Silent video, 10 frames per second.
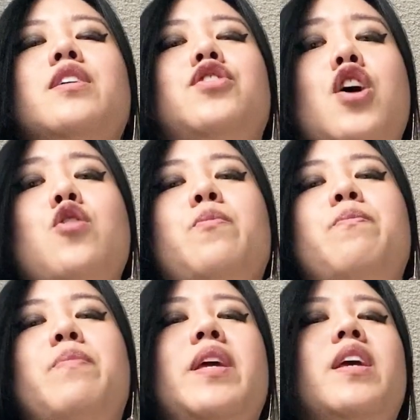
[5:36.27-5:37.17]
Don't
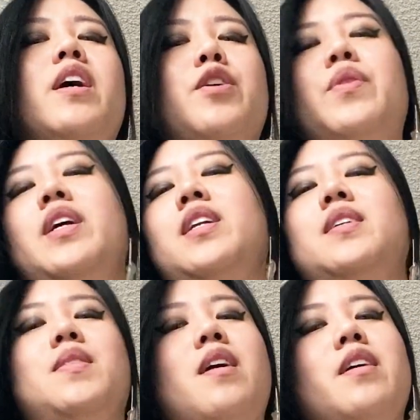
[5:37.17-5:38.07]
be a greedy
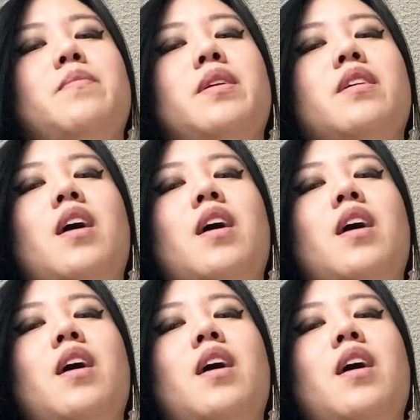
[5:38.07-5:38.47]
sub.